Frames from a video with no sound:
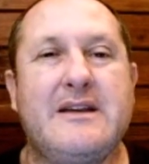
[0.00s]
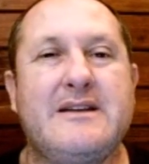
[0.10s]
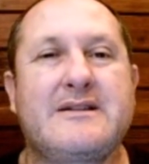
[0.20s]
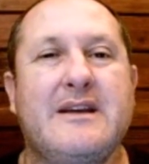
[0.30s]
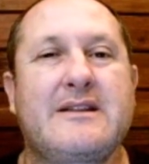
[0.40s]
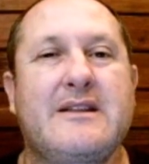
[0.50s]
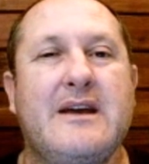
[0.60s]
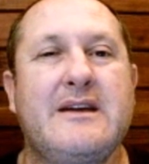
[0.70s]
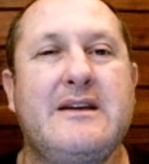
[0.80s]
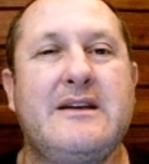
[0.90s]
is that
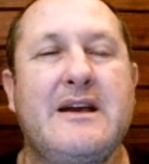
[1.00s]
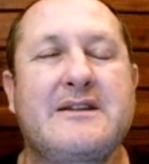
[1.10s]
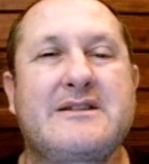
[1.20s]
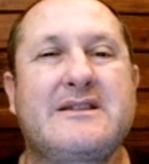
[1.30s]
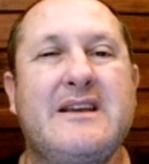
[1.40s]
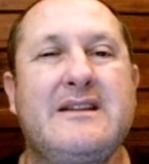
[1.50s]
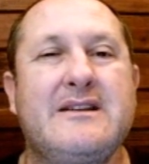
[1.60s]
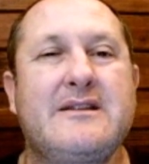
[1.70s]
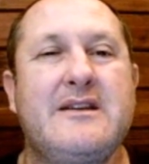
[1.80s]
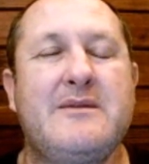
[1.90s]
they
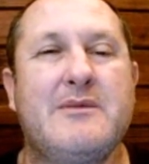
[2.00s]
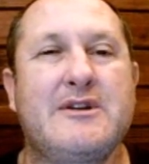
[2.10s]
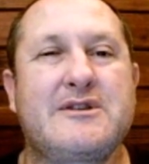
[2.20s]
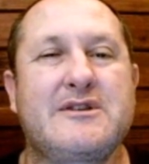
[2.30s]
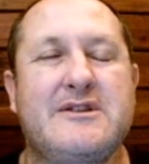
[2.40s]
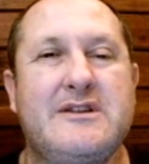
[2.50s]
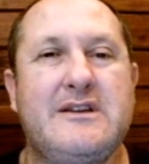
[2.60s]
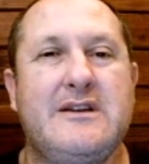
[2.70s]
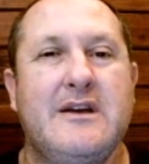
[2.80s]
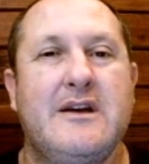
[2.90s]
extended the
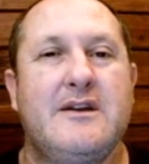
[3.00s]
emergency